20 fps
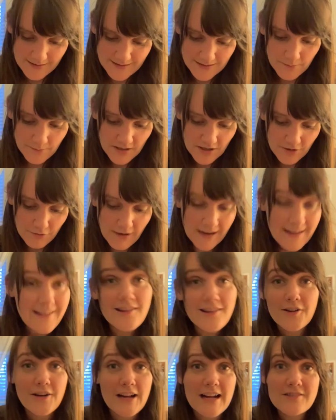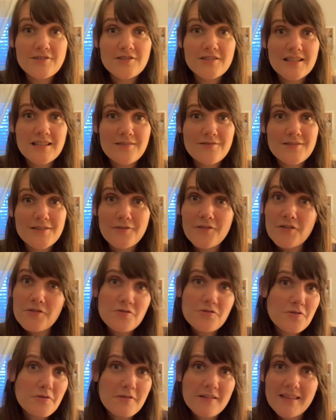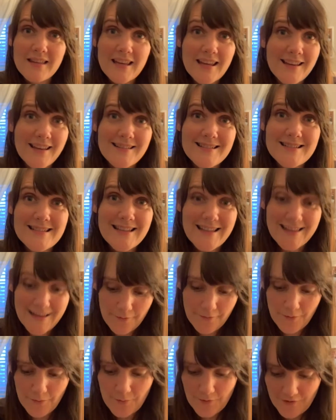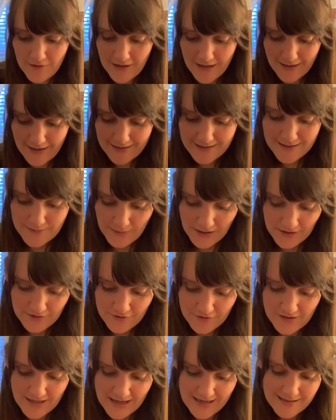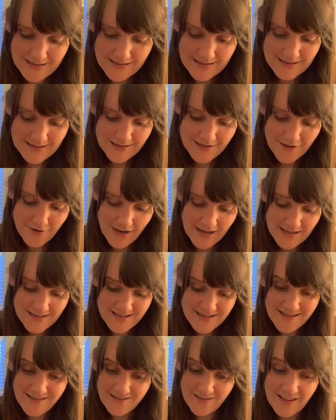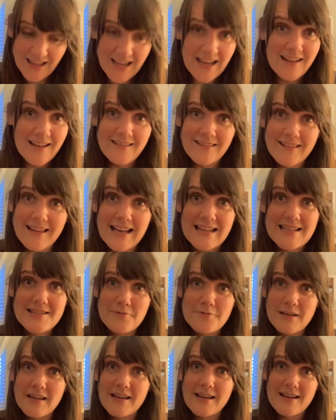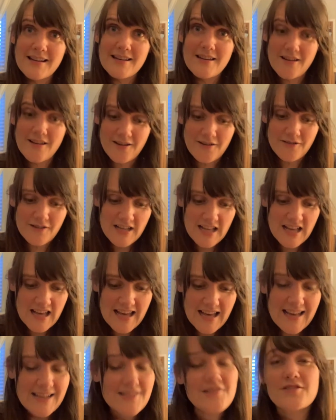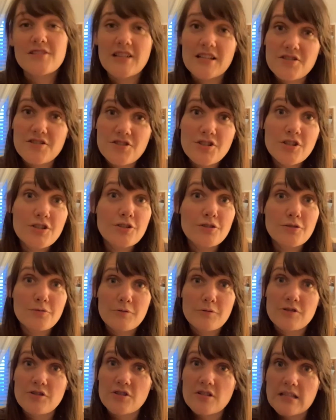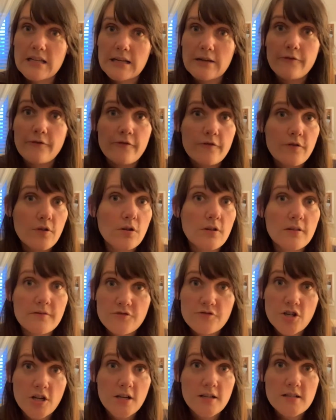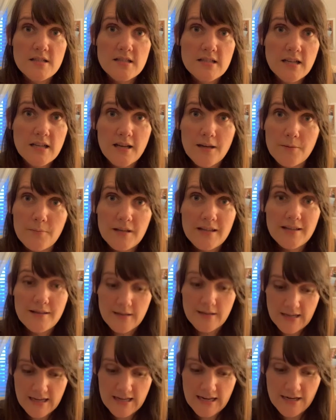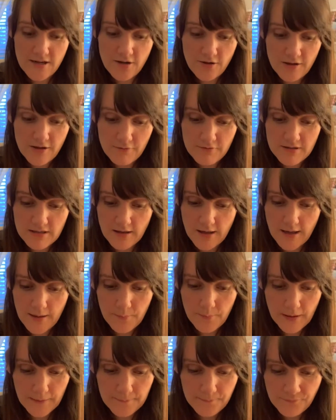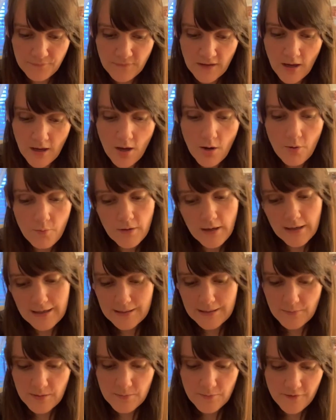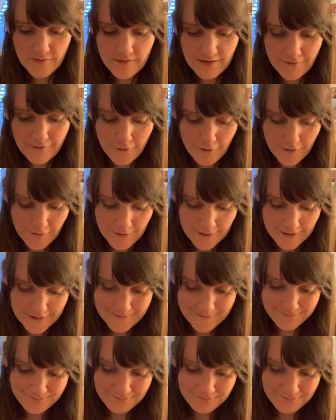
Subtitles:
some irregular adjectives, a few short things, and then we're moving on to some exercises. You guys did a lot last week. I know exercise 2 was just like full of charts, and I know that was a lot, but we are going to be moving forward